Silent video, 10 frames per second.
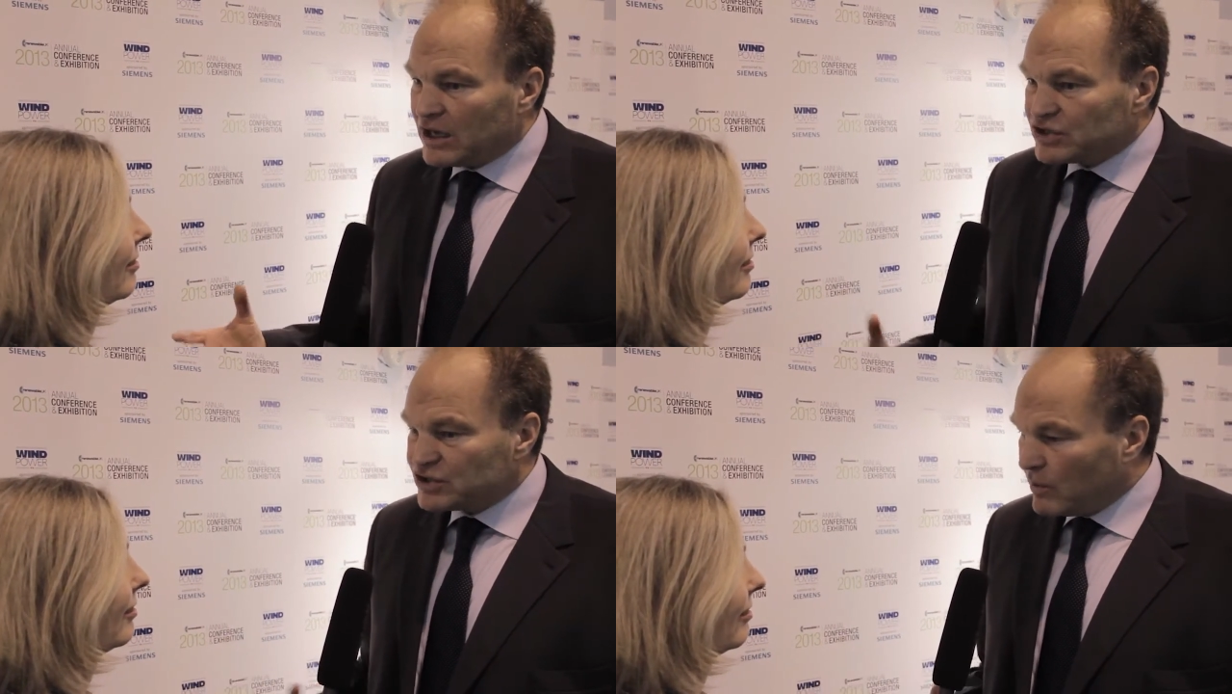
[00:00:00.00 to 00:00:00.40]

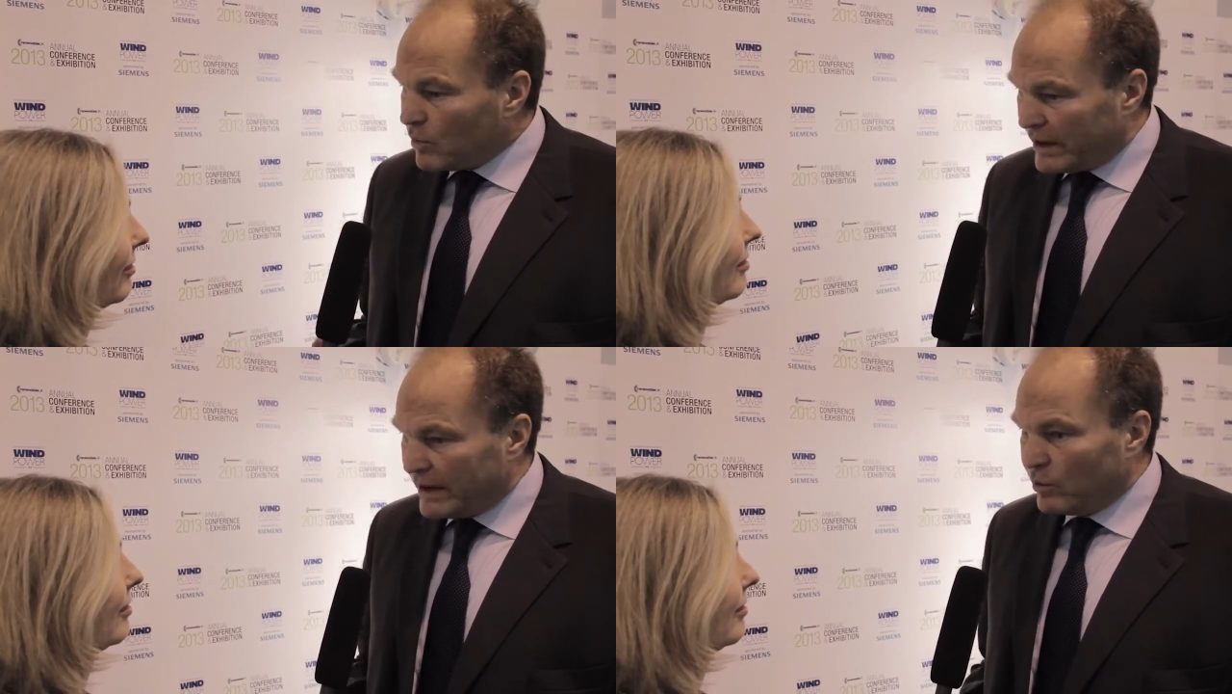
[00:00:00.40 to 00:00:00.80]

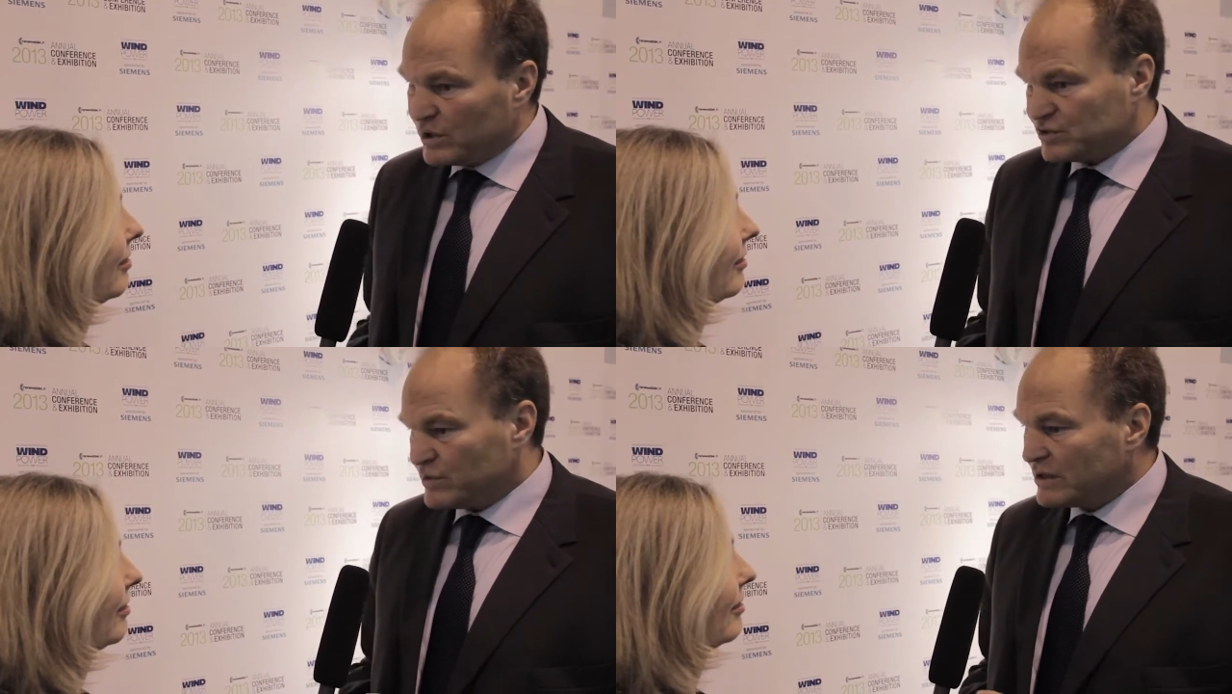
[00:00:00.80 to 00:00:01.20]
somewhere
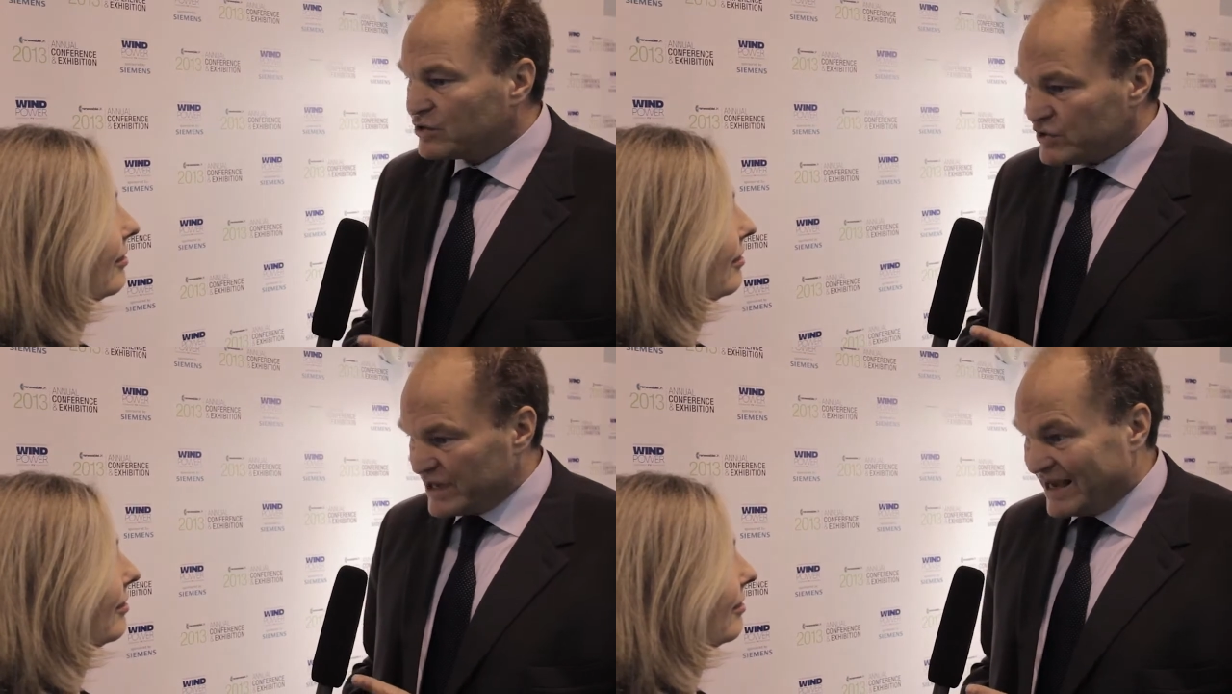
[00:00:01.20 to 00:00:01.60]
which will
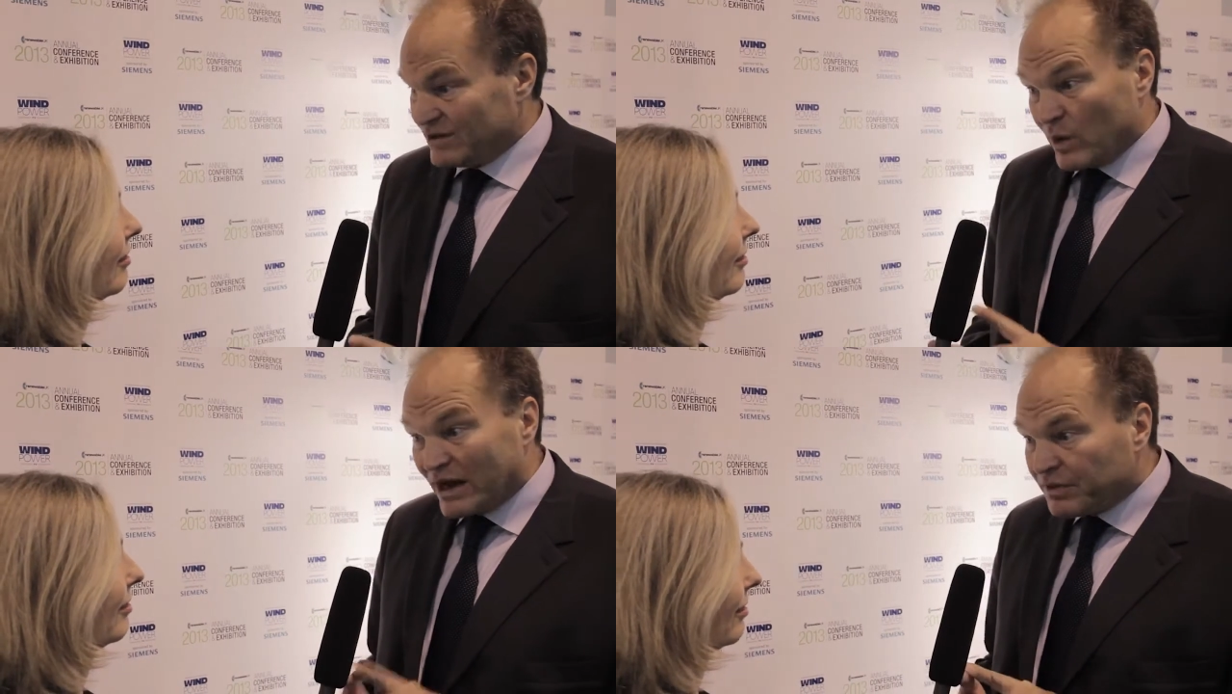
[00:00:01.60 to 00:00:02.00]
create
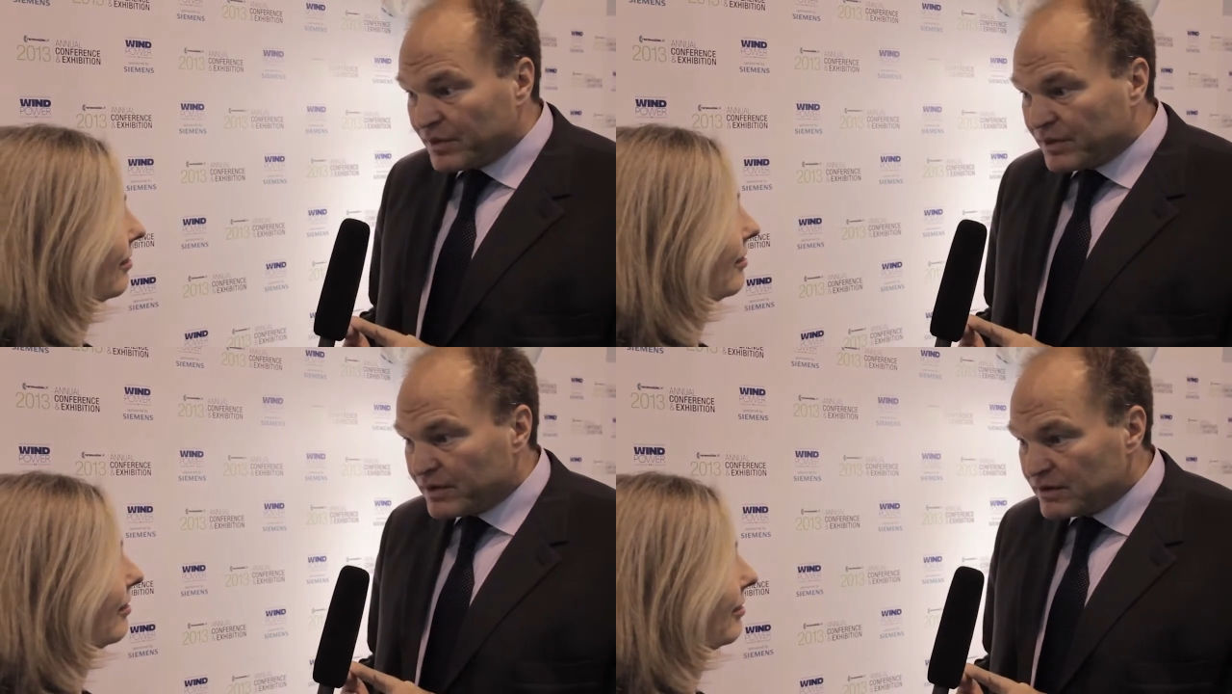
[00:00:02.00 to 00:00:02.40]

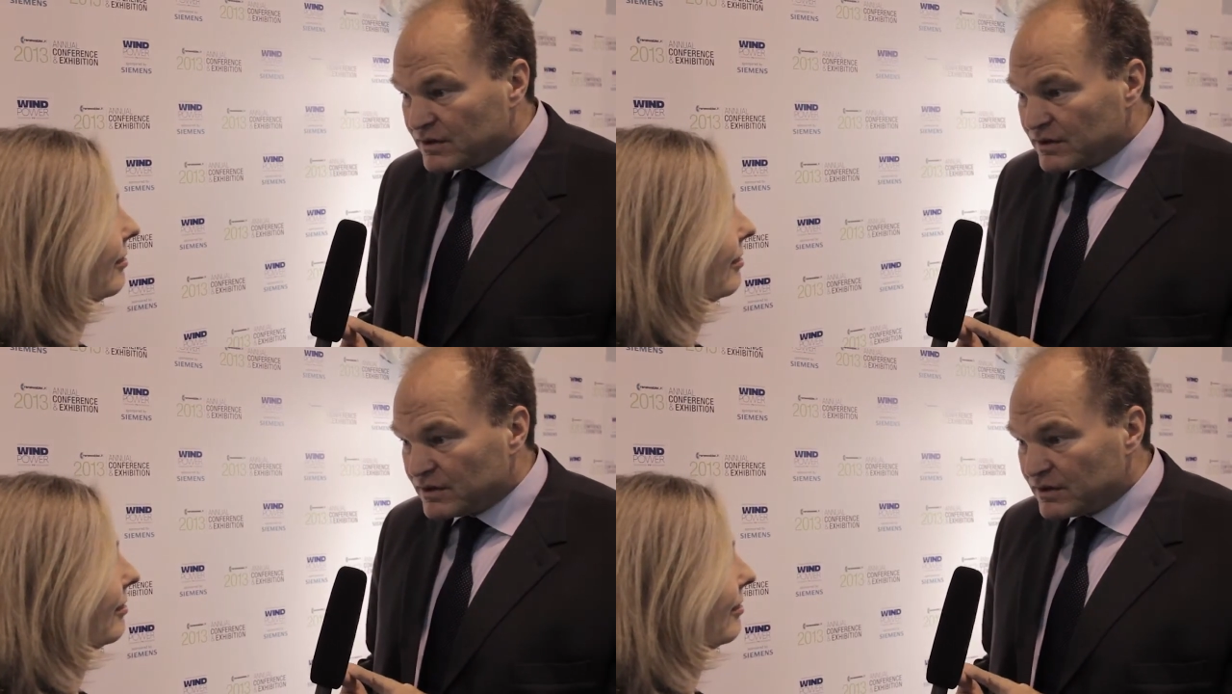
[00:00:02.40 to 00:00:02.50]
wealth,